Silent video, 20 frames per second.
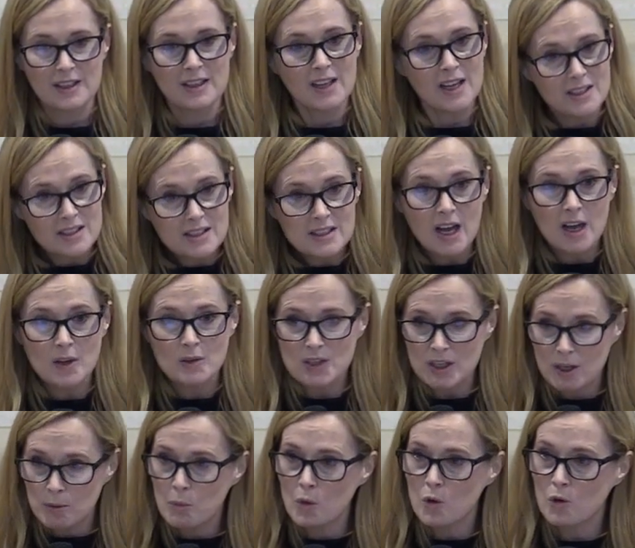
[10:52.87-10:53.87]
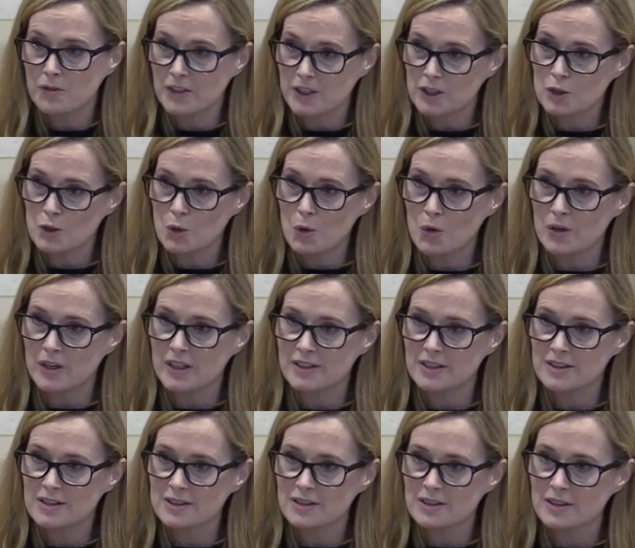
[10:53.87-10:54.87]
That's sounding more
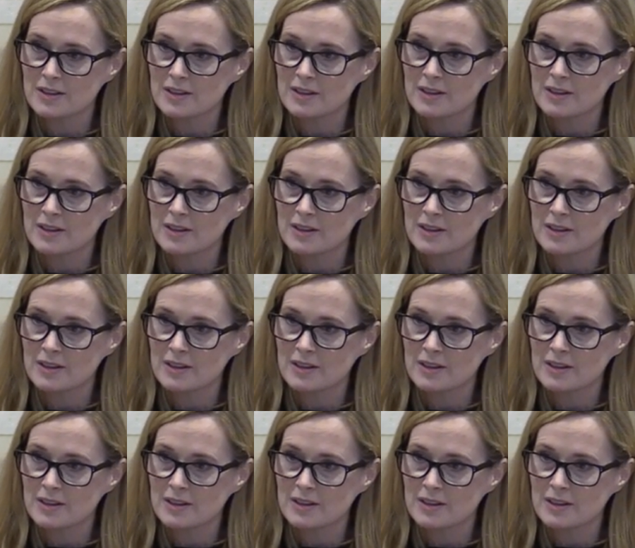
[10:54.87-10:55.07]
victorious.